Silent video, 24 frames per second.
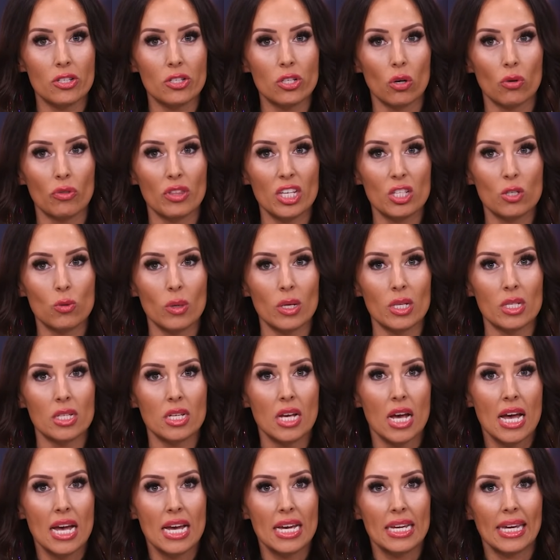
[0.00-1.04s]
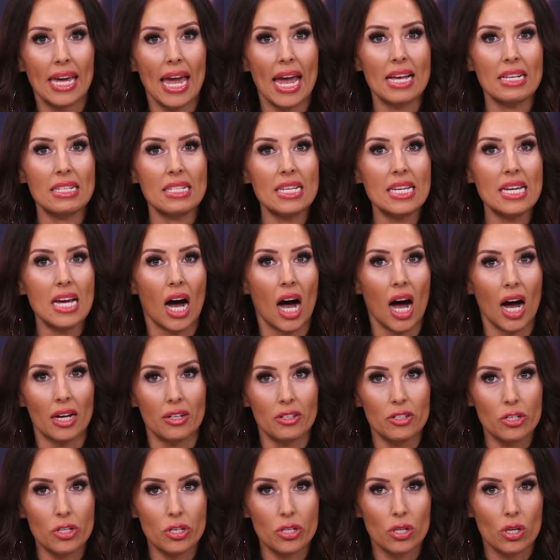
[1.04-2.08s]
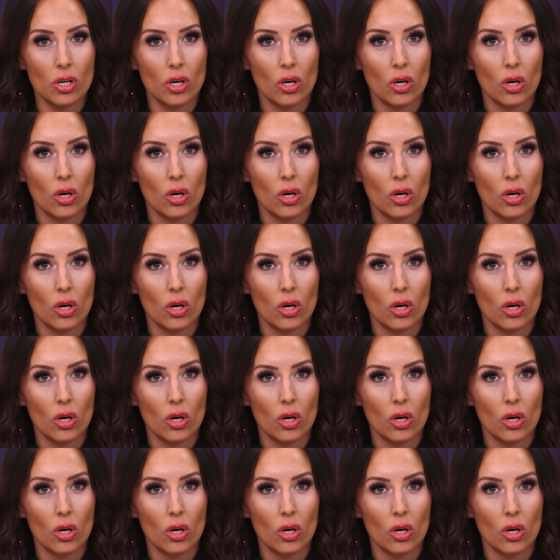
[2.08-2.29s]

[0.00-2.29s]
So, this was Kasie Hunt,